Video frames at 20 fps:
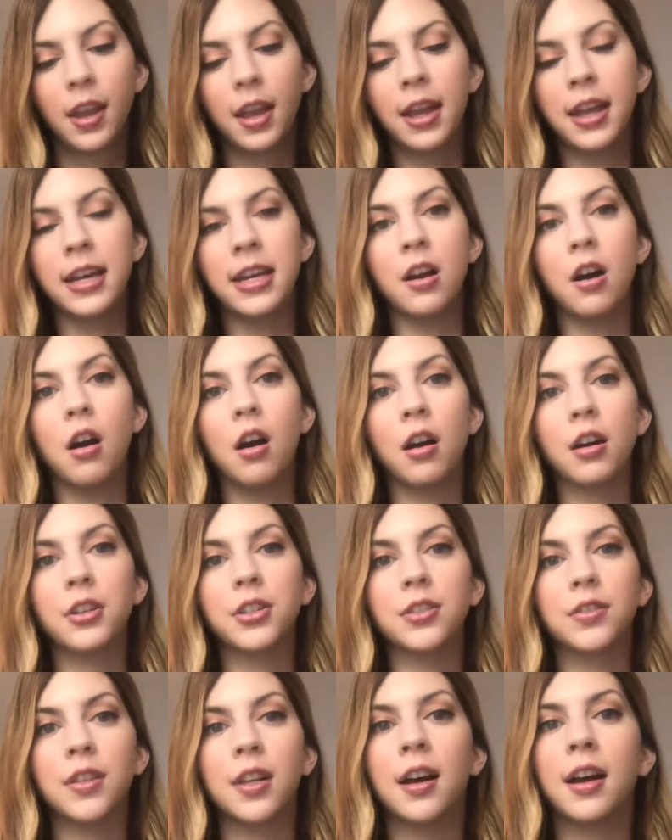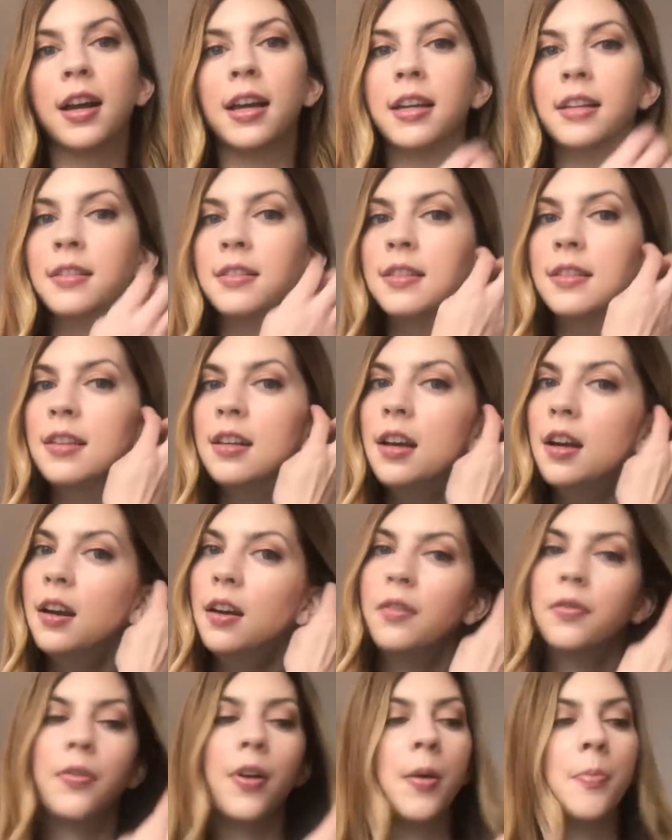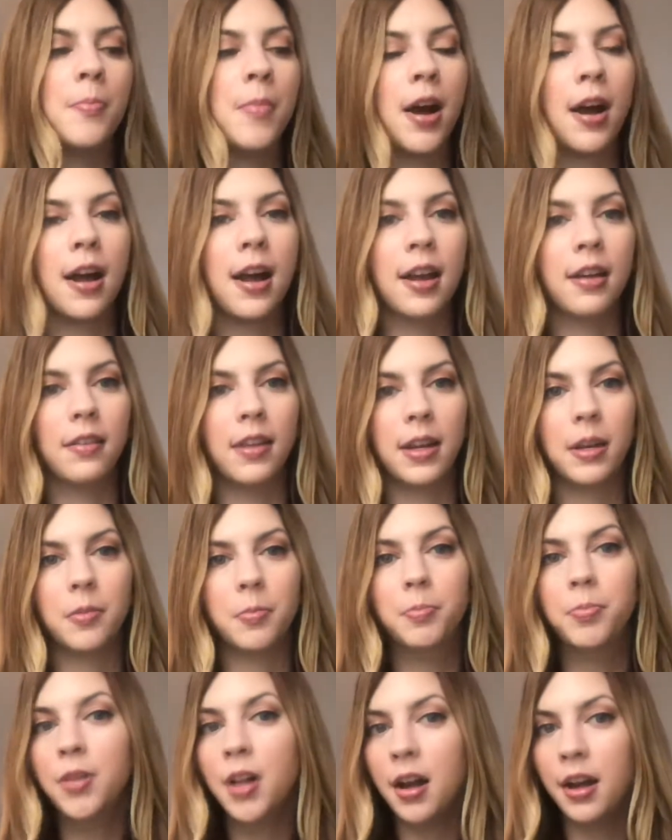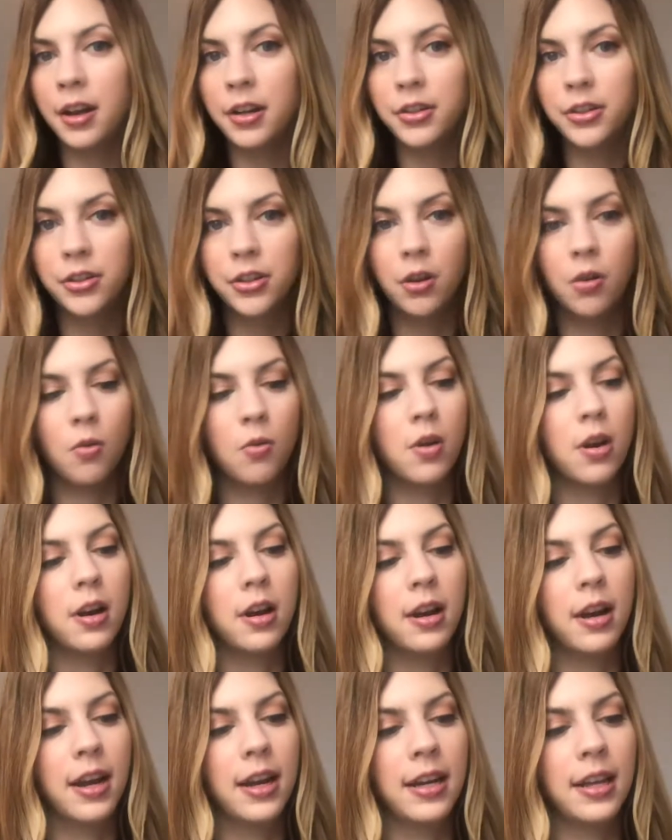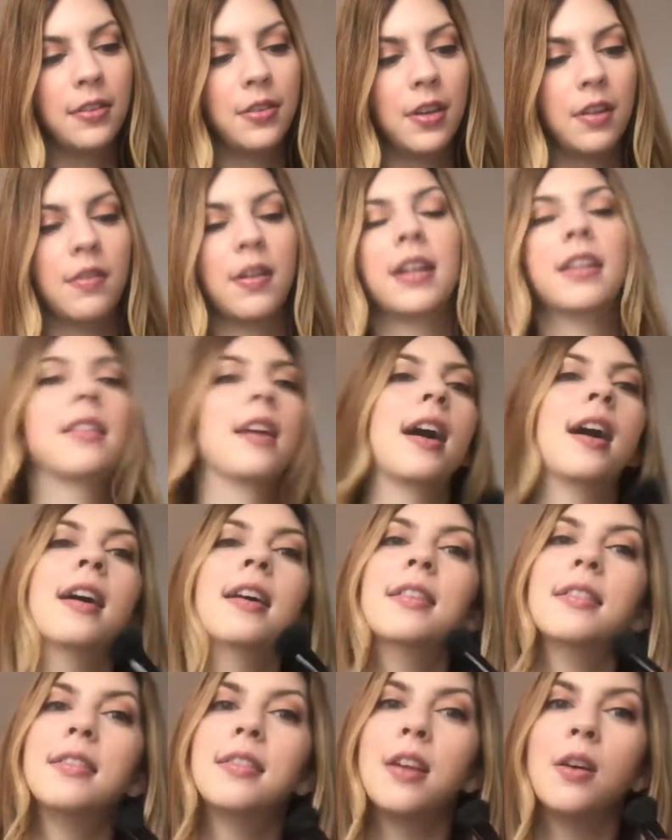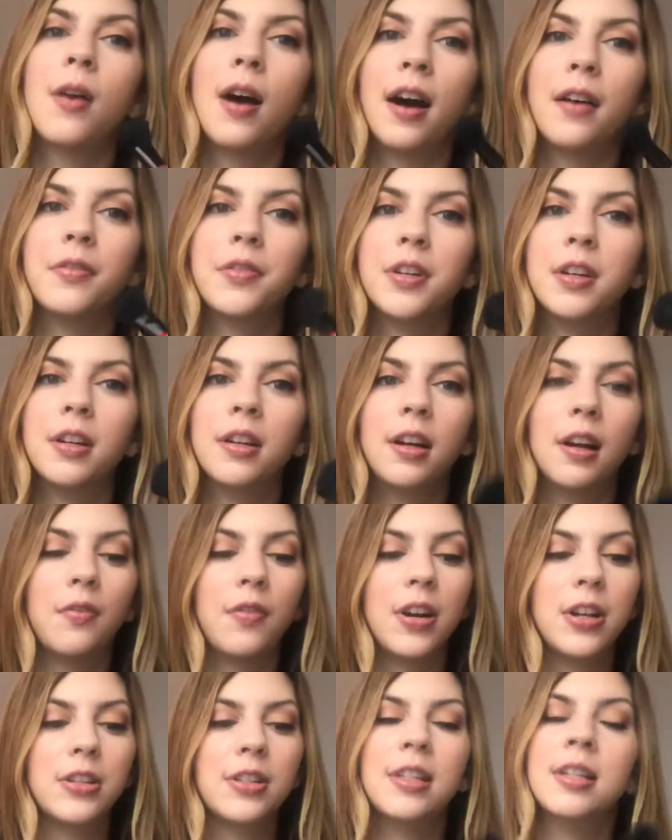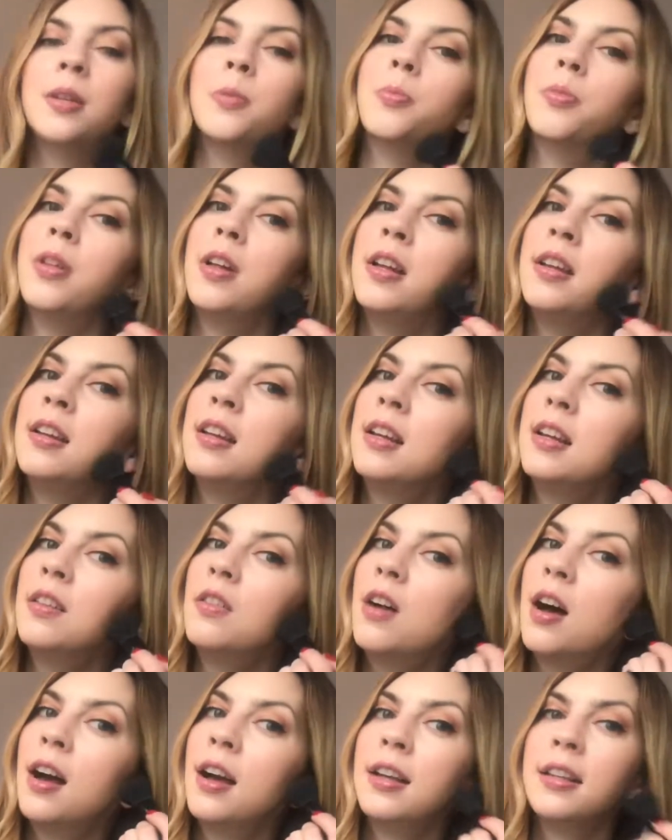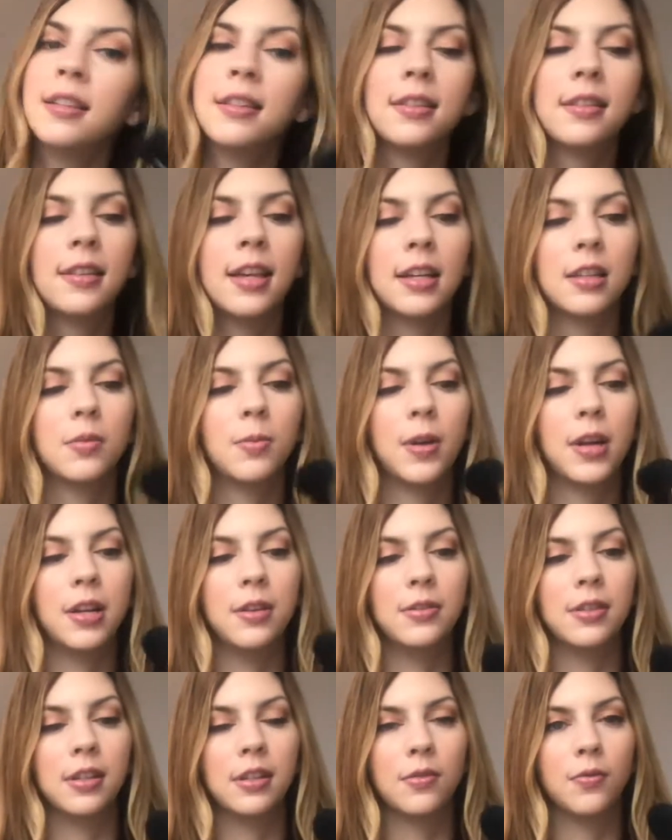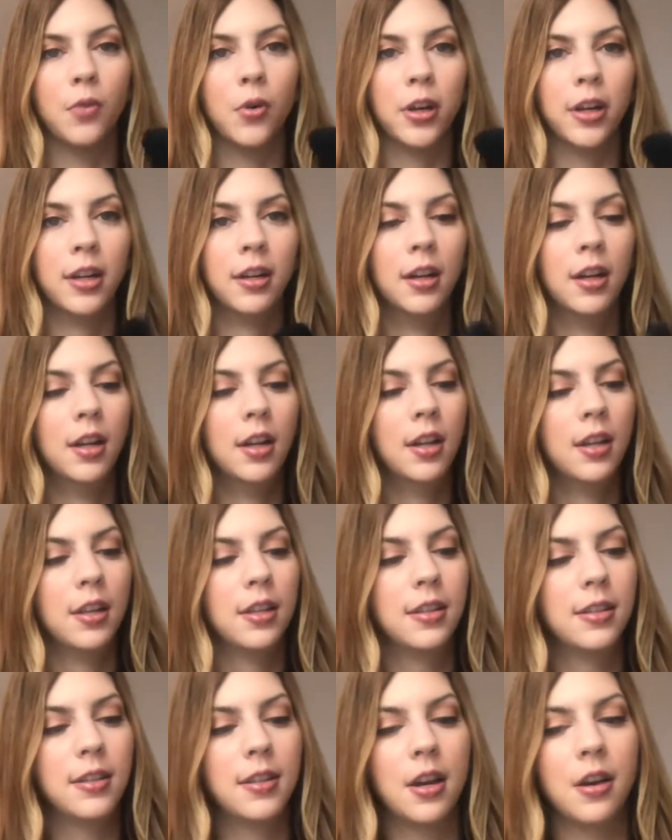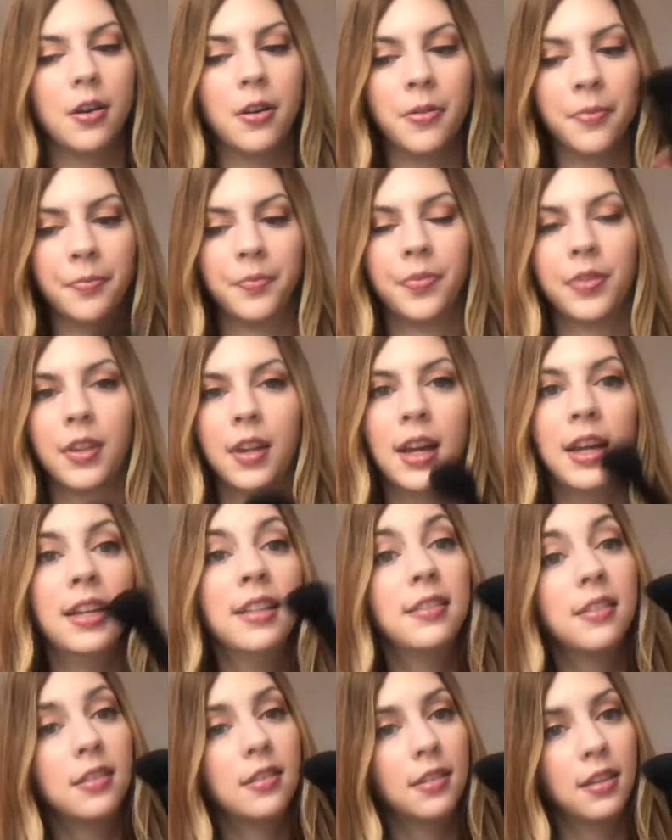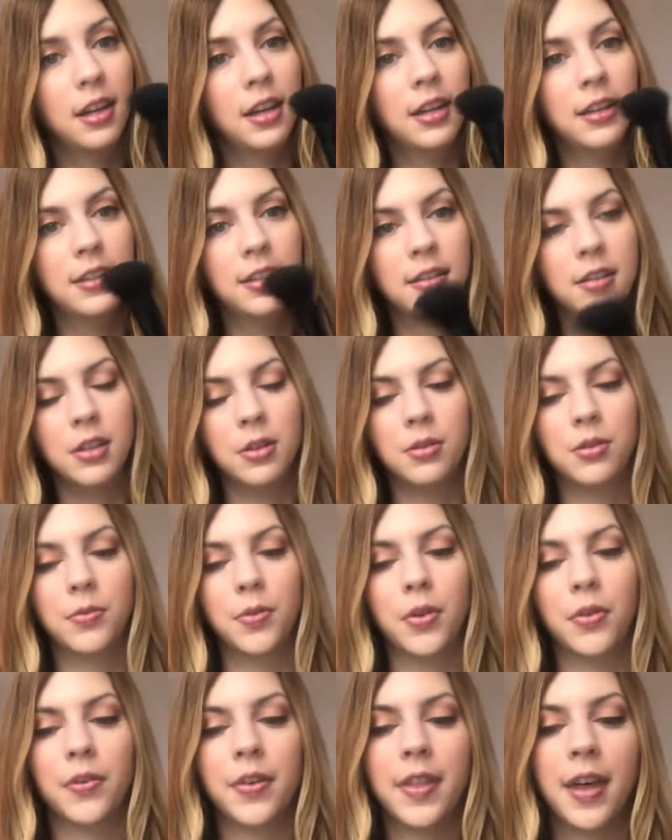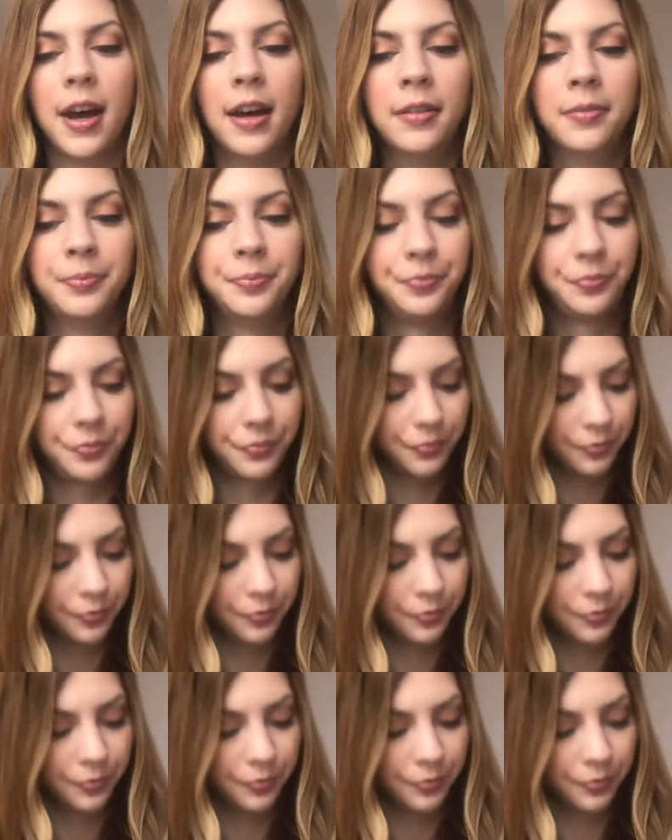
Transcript: any harsh lines from my like blush or anything like that. So if I just need to blend any lines, that's what I use this for. So, and it is useful for that.